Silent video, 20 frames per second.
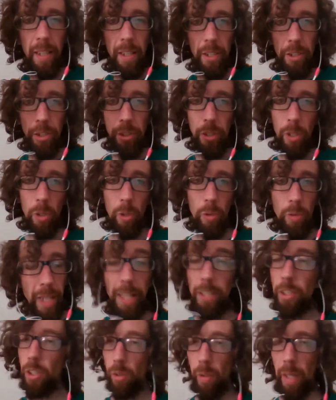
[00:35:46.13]
So
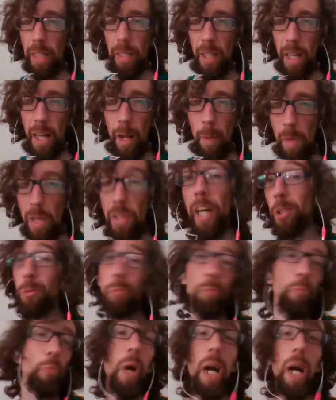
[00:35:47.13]
that's great. And that's
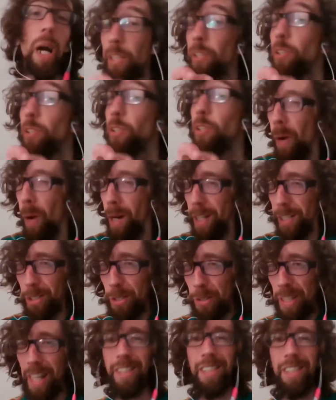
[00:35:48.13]
why we don't want to do
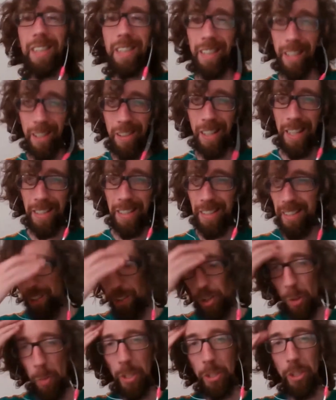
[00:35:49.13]
that to their content
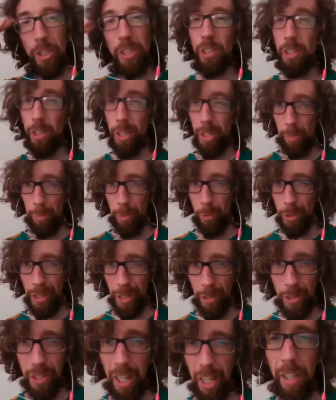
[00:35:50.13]
so much, because it's going to boost
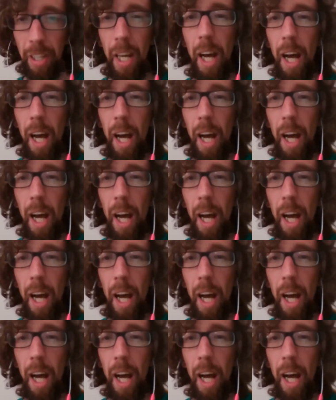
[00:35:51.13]
their stuff.